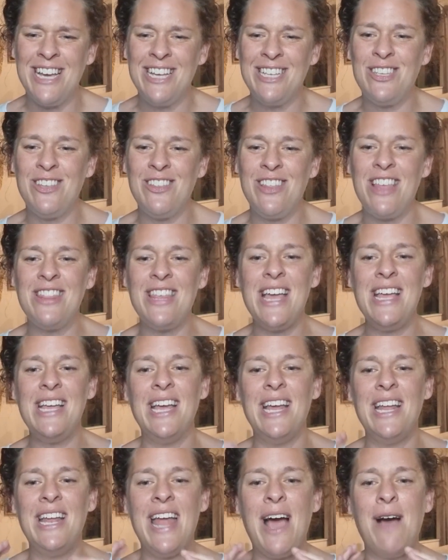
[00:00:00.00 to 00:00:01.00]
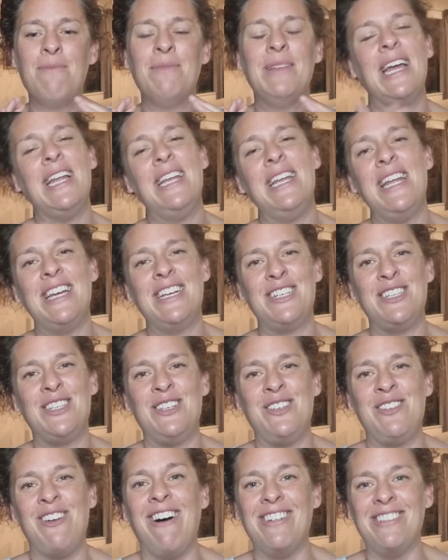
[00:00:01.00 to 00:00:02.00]
so that they can help connect
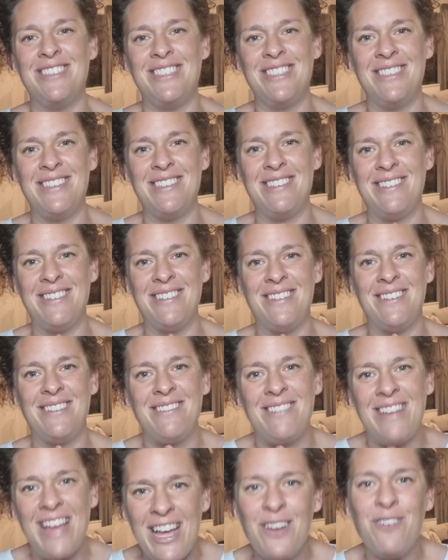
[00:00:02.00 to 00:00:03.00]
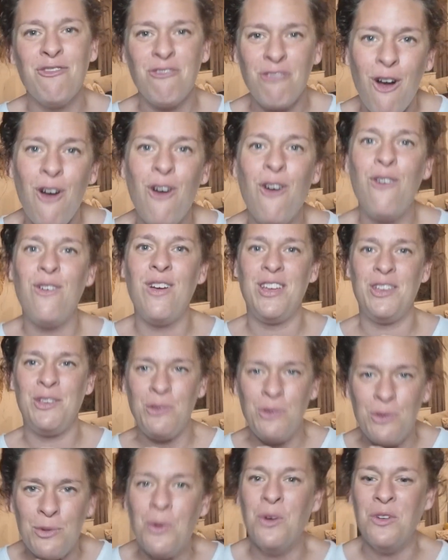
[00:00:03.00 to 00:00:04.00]
the dots and grow
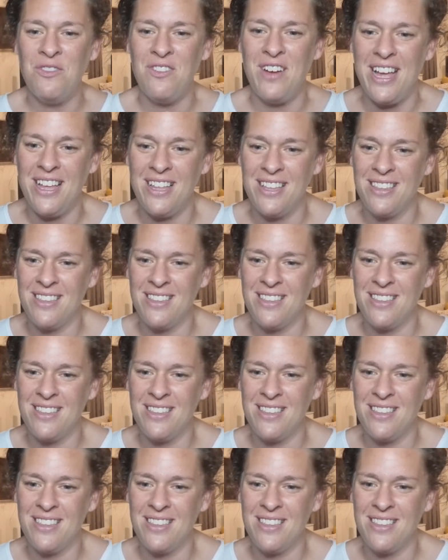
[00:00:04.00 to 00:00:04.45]
your faith.